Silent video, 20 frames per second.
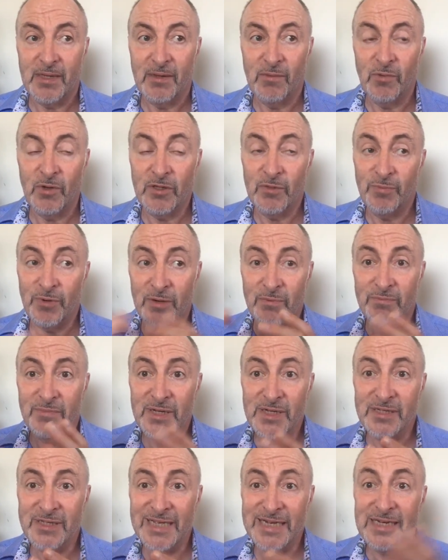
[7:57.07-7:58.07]
Well, the problem
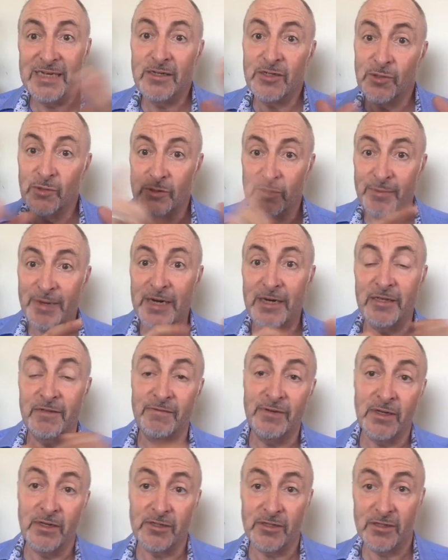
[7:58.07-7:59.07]
is they didn't talk to you about it
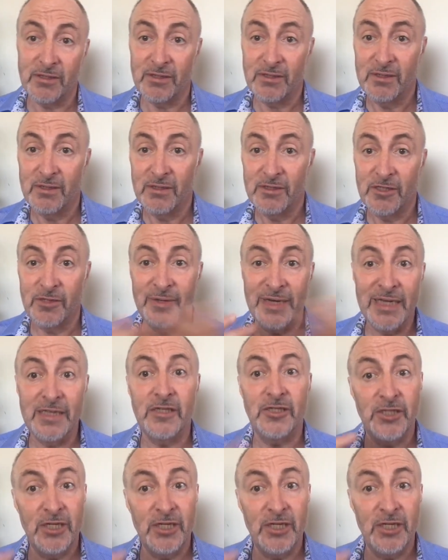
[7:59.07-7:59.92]
first. So again, the